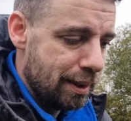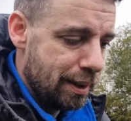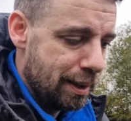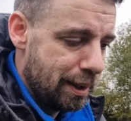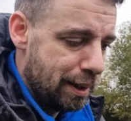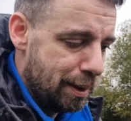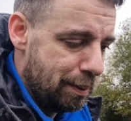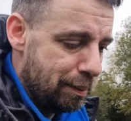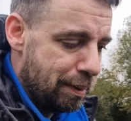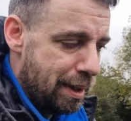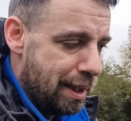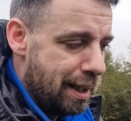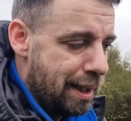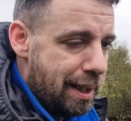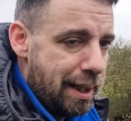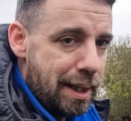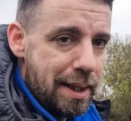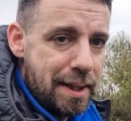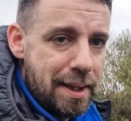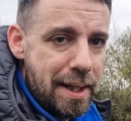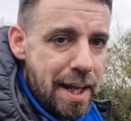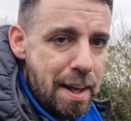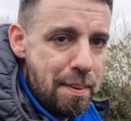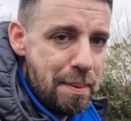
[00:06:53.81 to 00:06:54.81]

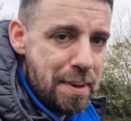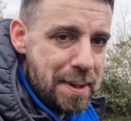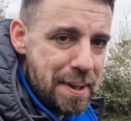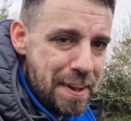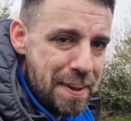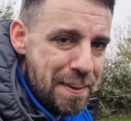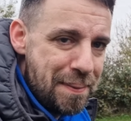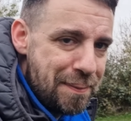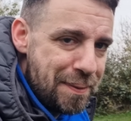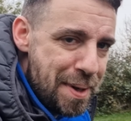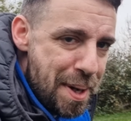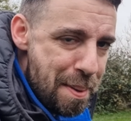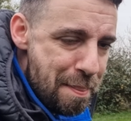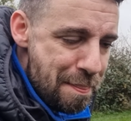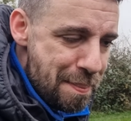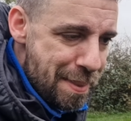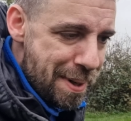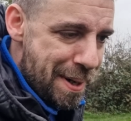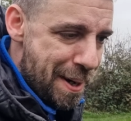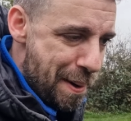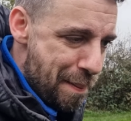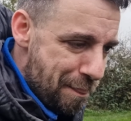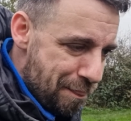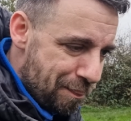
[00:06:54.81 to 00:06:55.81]
and setting myself up,
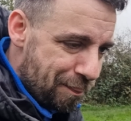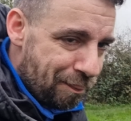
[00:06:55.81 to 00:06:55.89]
but